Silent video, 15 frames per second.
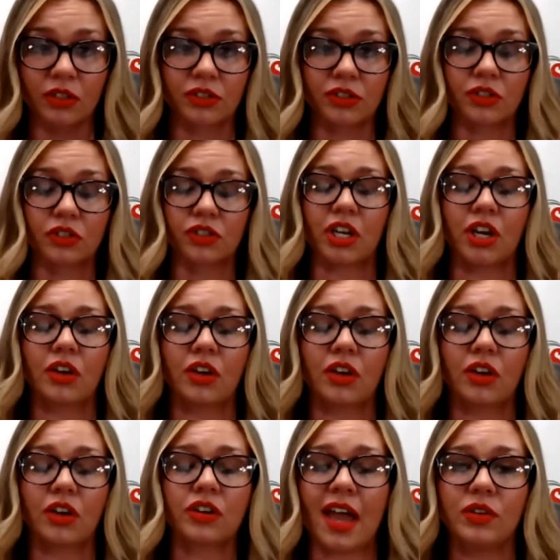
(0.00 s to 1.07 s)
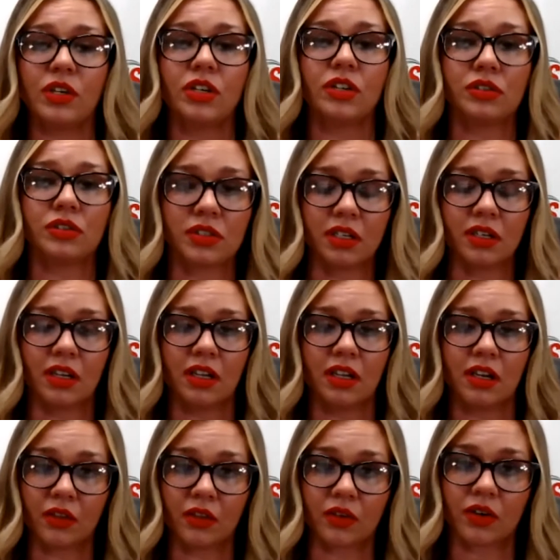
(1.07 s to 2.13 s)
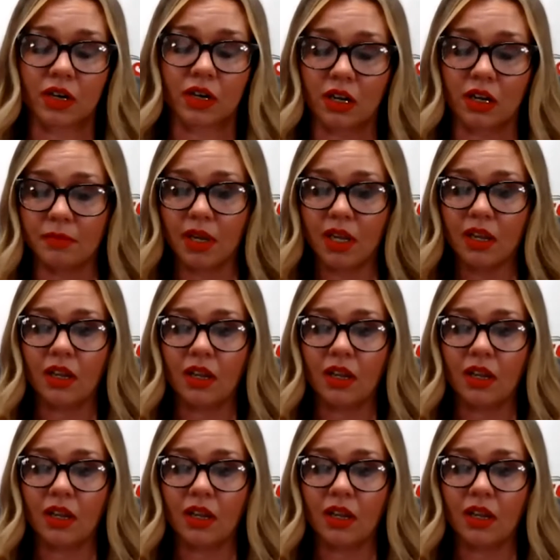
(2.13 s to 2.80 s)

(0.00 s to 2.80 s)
I mean, there's other avenues and other